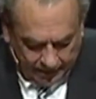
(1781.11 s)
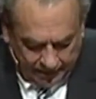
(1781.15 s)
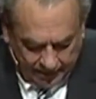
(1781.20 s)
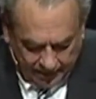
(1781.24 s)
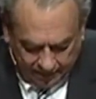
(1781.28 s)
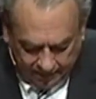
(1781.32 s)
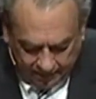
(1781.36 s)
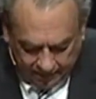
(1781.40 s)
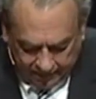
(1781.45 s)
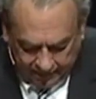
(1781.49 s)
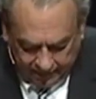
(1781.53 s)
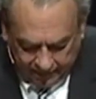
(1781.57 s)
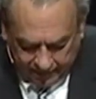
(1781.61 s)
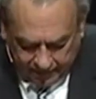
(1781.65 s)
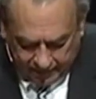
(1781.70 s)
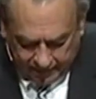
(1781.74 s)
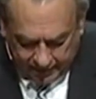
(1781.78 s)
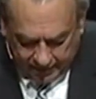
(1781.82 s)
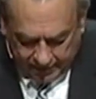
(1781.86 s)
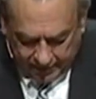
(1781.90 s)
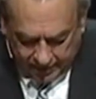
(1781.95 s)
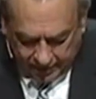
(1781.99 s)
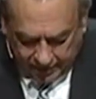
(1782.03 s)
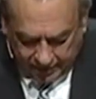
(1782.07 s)

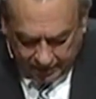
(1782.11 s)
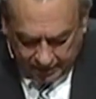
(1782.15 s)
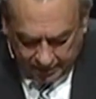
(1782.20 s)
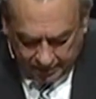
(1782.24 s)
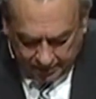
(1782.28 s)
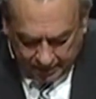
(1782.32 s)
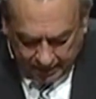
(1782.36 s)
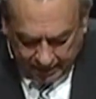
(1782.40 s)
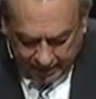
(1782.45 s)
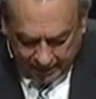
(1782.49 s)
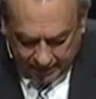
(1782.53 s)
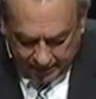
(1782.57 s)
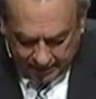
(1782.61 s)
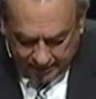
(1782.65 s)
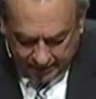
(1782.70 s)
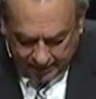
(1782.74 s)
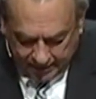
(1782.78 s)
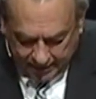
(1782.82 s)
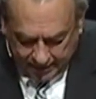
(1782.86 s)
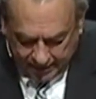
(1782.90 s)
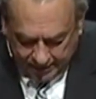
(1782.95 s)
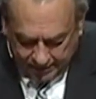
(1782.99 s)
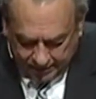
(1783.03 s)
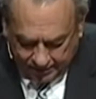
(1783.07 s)
713, it's on this page,
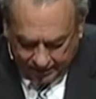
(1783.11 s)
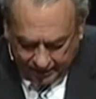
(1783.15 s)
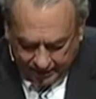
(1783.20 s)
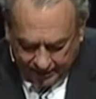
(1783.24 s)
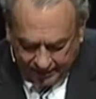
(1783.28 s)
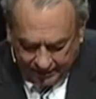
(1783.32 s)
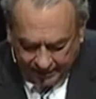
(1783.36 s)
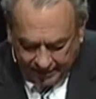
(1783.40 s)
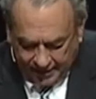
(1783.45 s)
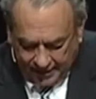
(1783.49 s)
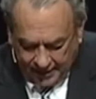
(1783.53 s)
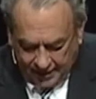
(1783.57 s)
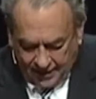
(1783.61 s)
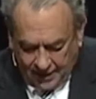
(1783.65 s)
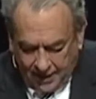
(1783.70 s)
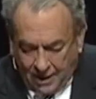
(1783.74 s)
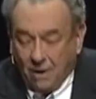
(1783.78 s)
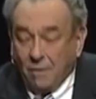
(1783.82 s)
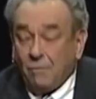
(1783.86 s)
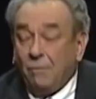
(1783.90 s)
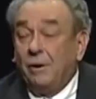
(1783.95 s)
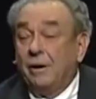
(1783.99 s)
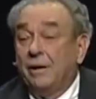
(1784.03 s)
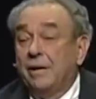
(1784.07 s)
that's right.
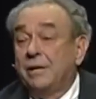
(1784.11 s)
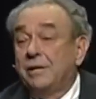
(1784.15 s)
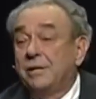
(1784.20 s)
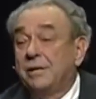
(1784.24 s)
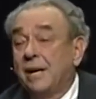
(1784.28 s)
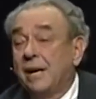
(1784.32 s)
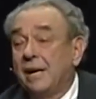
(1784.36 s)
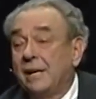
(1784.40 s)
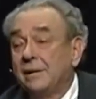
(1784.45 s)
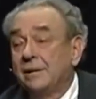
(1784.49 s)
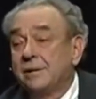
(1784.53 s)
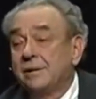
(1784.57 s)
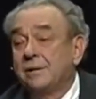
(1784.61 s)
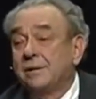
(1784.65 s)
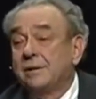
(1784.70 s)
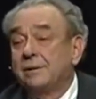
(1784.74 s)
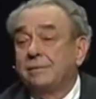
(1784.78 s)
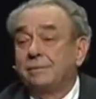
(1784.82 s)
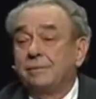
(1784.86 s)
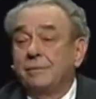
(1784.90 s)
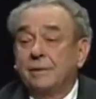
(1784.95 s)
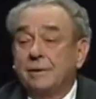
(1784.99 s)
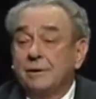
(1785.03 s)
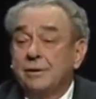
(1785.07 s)
Where he
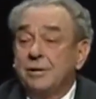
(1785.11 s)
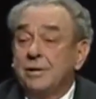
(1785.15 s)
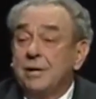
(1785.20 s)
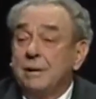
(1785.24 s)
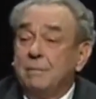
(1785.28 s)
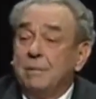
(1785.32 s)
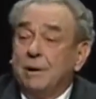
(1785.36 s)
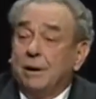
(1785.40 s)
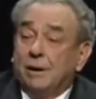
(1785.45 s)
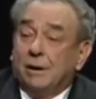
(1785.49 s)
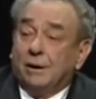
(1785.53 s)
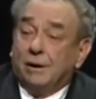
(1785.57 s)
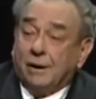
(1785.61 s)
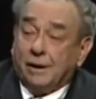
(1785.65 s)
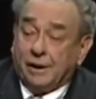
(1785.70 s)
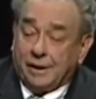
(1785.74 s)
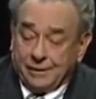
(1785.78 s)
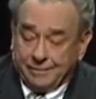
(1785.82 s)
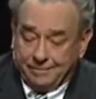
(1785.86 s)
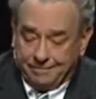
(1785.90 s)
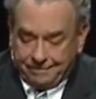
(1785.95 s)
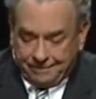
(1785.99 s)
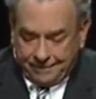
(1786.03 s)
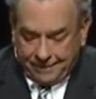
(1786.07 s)
says,
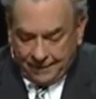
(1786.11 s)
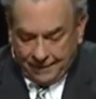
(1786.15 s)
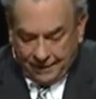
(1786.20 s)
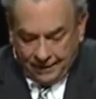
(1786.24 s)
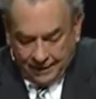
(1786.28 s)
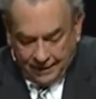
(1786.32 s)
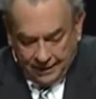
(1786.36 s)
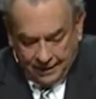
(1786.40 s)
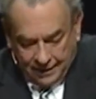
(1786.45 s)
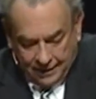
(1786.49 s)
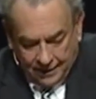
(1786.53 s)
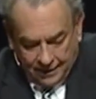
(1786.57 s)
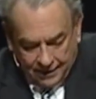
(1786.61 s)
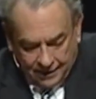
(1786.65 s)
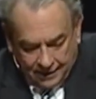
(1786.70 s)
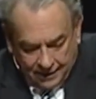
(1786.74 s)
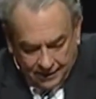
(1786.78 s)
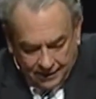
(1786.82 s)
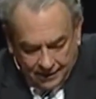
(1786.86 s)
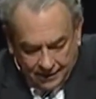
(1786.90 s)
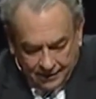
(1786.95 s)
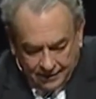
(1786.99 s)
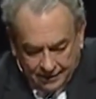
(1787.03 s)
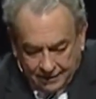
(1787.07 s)
similarly,
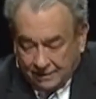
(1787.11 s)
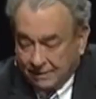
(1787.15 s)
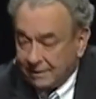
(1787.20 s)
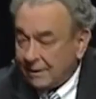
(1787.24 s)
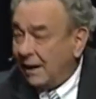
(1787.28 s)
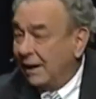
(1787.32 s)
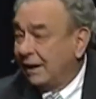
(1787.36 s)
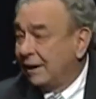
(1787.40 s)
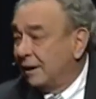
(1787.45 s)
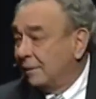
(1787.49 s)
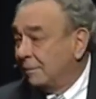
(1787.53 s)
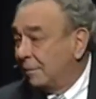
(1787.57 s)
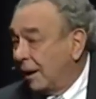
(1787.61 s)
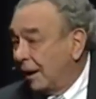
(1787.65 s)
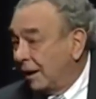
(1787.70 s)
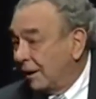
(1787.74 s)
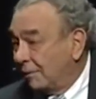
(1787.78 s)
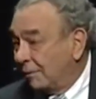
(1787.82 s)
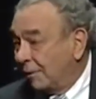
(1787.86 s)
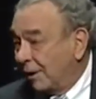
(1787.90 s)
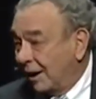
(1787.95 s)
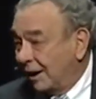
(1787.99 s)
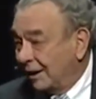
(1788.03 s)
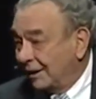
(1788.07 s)
thank you, by
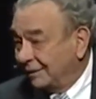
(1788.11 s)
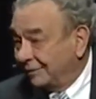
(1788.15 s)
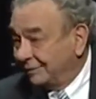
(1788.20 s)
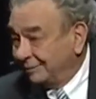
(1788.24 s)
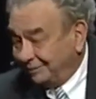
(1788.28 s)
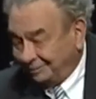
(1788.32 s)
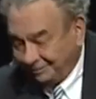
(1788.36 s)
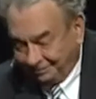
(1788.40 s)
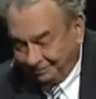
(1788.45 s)
the way.